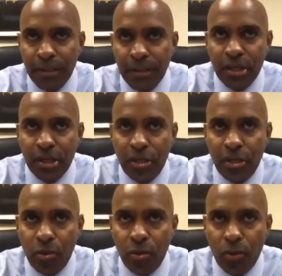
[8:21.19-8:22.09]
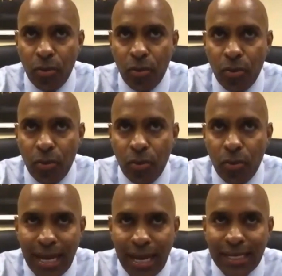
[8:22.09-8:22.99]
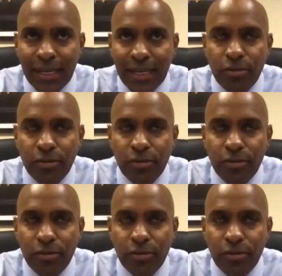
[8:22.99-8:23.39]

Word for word: The problem is that that can uh, cause